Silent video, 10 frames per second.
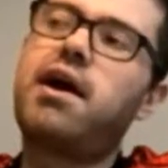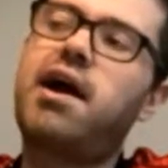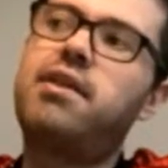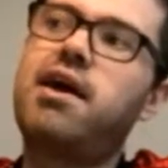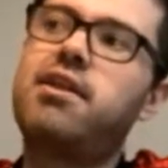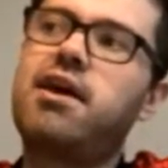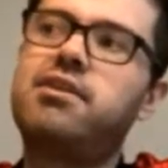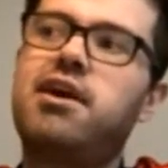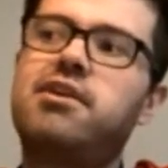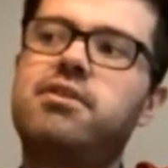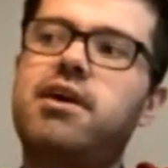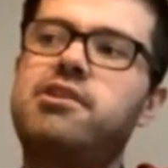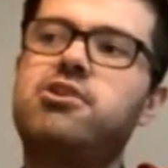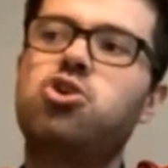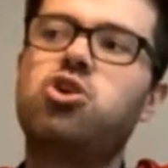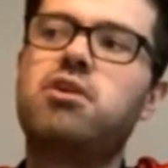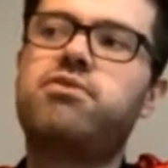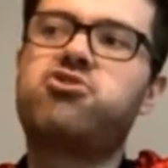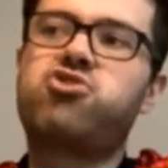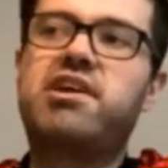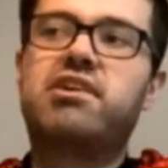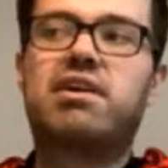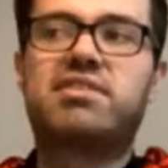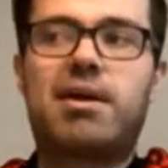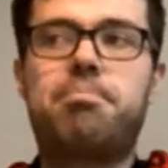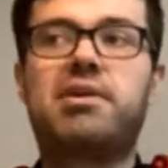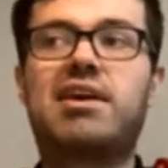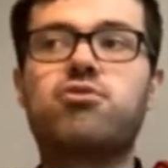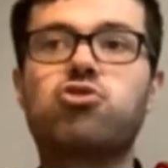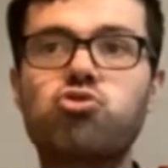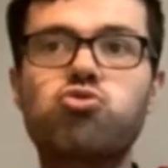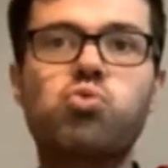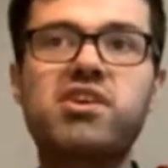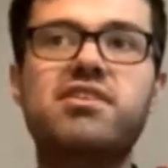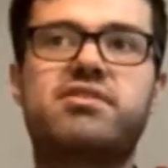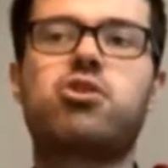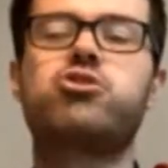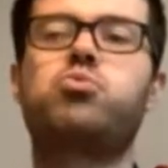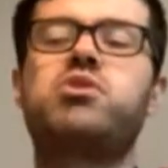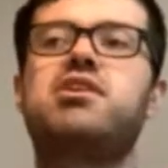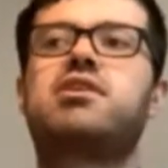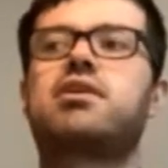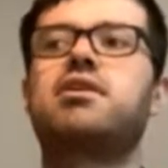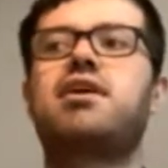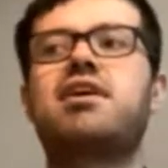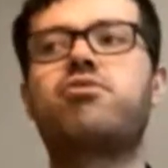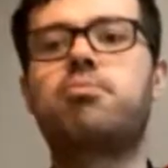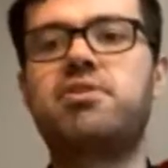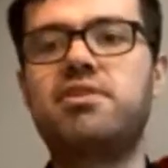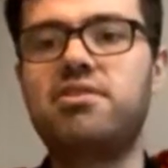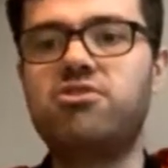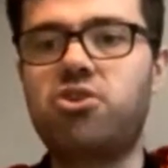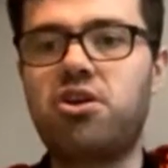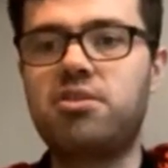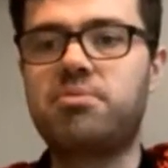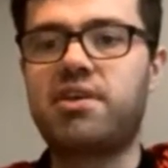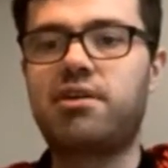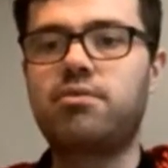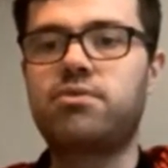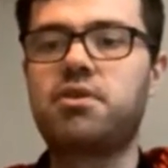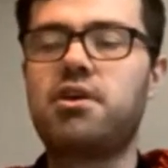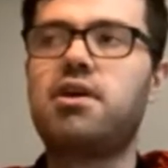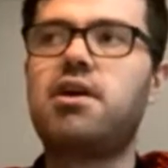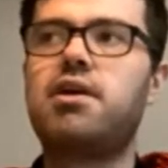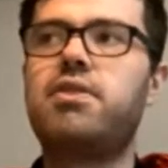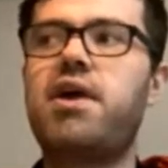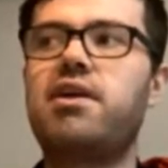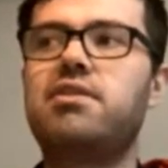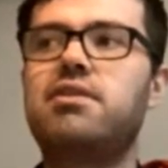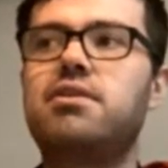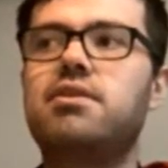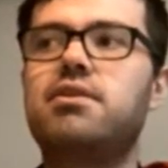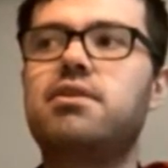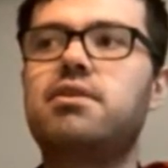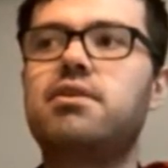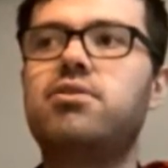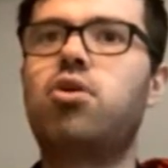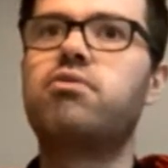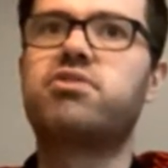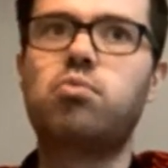and if the training ground's happy and you have a good week, solid week, and everybody's enjoying themselves, then obviously